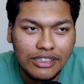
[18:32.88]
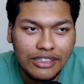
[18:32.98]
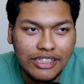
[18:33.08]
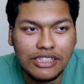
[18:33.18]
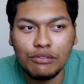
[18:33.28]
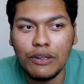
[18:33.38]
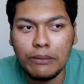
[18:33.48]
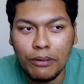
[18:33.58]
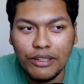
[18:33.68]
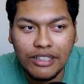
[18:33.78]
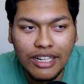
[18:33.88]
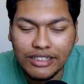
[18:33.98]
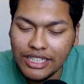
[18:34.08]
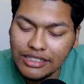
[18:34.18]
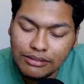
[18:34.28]
this is where we part,
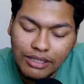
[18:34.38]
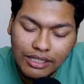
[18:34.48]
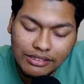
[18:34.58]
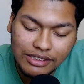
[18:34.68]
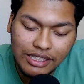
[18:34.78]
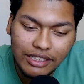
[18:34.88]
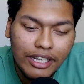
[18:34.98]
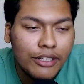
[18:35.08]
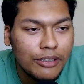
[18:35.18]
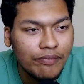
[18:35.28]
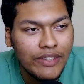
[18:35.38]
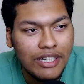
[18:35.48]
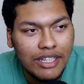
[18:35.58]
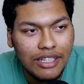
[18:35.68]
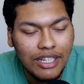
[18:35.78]
Dantes. It's time to see you later.
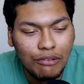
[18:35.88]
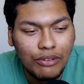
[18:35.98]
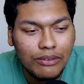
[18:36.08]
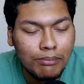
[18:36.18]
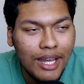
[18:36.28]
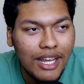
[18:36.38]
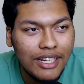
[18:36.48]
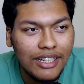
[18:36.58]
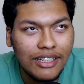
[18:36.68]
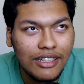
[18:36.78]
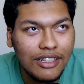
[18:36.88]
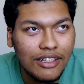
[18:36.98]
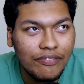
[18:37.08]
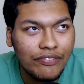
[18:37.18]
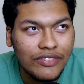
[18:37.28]
And I went back, and
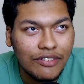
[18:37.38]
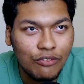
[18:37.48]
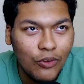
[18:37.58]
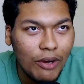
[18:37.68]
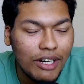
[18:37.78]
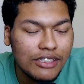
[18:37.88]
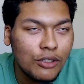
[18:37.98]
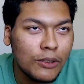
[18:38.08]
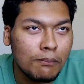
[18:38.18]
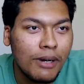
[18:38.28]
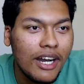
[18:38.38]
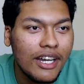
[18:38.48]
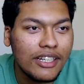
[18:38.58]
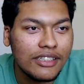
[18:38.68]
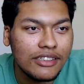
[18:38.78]
right when I told him
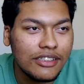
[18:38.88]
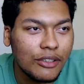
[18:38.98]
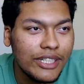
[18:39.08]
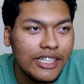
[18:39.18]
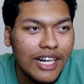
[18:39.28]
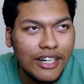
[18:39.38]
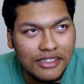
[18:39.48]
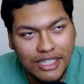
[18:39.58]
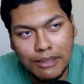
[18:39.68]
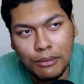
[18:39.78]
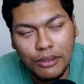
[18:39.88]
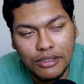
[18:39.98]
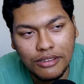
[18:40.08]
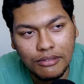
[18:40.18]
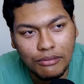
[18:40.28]
bye, he got on a
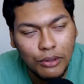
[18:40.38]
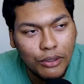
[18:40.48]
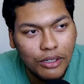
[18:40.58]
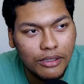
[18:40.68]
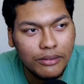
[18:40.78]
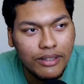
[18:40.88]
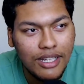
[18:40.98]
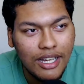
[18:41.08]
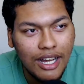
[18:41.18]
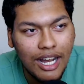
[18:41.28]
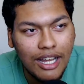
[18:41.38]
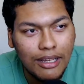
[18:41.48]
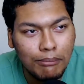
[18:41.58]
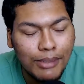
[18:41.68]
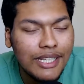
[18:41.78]
skateboard, rode off. I
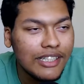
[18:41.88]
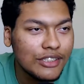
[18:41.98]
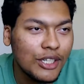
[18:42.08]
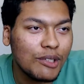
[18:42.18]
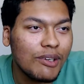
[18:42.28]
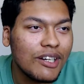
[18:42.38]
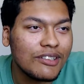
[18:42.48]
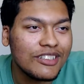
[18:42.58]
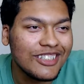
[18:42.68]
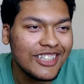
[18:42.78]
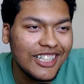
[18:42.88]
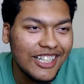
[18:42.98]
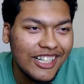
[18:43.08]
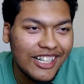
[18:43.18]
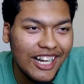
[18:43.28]
immediately turned around,
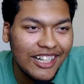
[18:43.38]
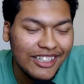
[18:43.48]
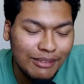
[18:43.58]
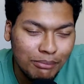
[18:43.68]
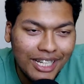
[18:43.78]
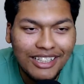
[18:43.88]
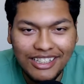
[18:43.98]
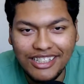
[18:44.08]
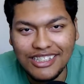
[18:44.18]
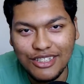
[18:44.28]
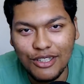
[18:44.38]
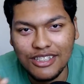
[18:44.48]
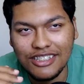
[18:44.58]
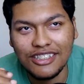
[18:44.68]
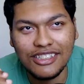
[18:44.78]
and I immediately started
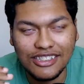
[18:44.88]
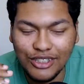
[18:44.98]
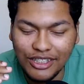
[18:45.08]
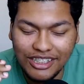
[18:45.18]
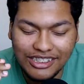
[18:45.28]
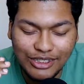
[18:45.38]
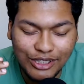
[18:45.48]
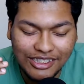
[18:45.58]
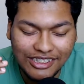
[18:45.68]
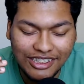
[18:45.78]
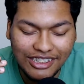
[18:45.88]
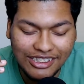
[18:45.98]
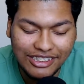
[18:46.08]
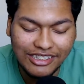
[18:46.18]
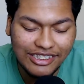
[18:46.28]

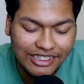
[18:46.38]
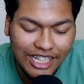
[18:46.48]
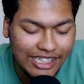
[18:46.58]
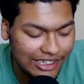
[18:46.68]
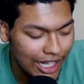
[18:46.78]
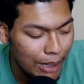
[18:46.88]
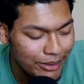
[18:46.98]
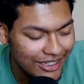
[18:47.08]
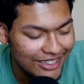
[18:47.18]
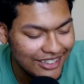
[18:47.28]
not slobbing.